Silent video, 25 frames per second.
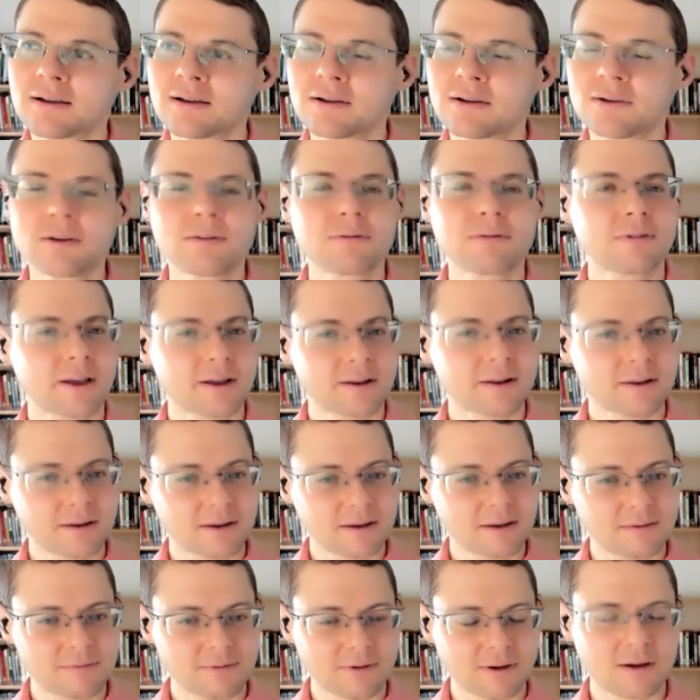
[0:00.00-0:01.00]

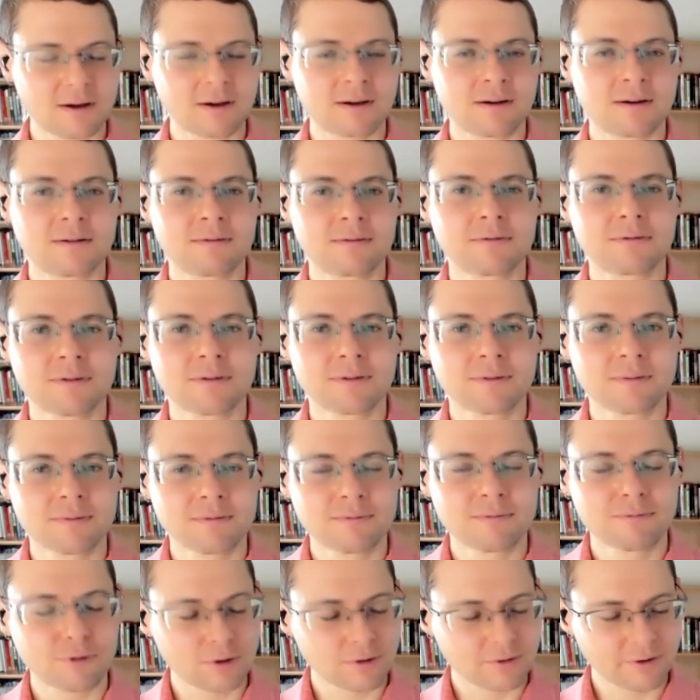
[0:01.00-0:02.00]
reflective of
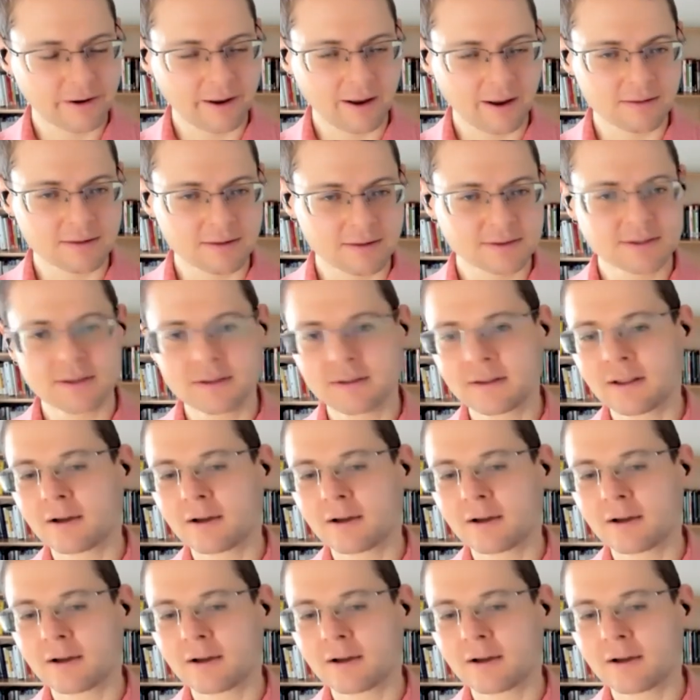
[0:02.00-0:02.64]
full reality.